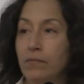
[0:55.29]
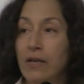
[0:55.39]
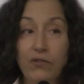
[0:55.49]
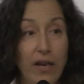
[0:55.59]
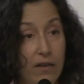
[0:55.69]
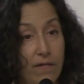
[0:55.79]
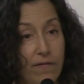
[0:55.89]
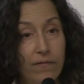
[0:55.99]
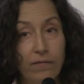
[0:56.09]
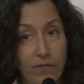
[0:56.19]

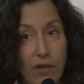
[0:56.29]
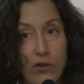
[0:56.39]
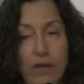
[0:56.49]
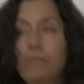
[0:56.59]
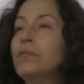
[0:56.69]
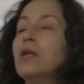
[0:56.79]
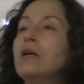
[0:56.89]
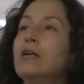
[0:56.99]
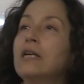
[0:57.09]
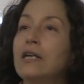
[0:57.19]
executive function,
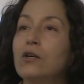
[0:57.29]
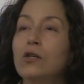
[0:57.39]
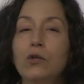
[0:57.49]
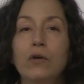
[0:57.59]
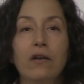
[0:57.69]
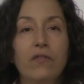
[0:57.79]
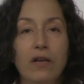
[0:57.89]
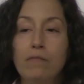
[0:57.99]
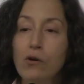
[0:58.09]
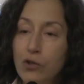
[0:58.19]
including the
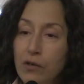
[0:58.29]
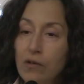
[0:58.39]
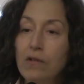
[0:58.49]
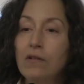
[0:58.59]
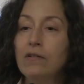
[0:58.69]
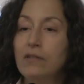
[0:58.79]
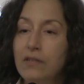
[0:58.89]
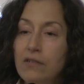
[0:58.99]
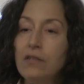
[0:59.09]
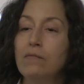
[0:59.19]
emotional
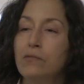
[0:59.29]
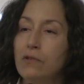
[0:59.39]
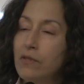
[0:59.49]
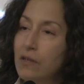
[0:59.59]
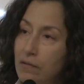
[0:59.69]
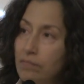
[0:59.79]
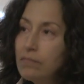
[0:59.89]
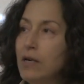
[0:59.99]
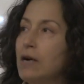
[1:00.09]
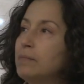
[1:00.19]
systems of the
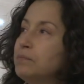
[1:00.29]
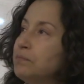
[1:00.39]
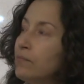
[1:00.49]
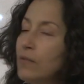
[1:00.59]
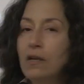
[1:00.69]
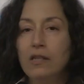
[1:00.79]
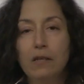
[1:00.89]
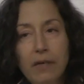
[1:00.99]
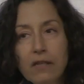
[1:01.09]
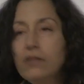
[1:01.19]

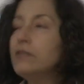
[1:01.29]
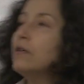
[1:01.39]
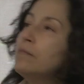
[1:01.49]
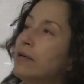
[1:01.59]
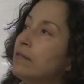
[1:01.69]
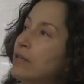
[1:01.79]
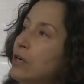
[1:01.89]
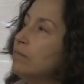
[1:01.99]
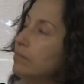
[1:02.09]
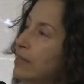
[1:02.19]
limbic system, and, you
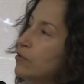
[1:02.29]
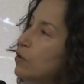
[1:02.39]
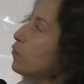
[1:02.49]
know, and so